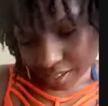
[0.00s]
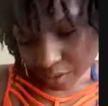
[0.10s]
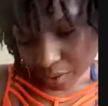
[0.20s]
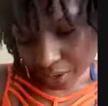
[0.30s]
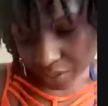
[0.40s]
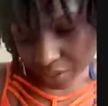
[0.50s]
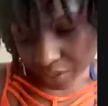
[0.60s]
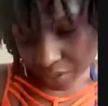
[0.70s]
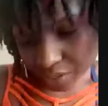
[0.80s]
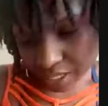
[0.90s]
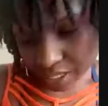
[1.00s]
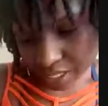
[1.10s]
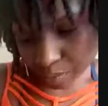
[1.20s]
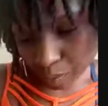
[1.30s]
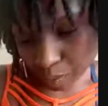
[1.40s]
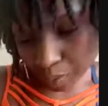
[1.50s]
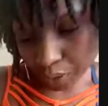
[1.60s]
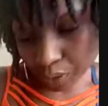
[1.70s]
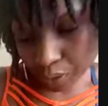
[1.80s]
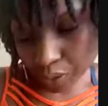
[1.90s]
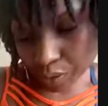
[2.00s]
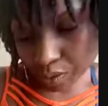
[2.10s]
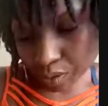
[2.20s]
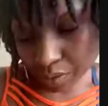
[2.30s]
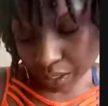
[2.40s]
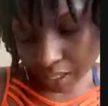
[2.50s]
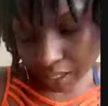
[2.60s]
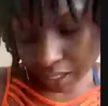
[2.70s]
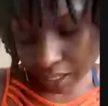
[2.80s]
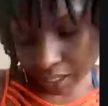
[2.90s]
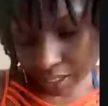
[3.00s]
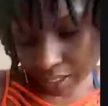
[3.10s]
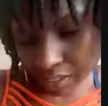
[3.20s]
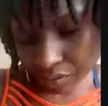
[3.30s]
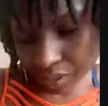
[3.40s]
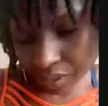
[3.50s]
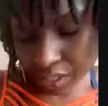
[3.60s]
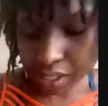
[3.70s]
markers are really accessible, but you can do this with a lot of different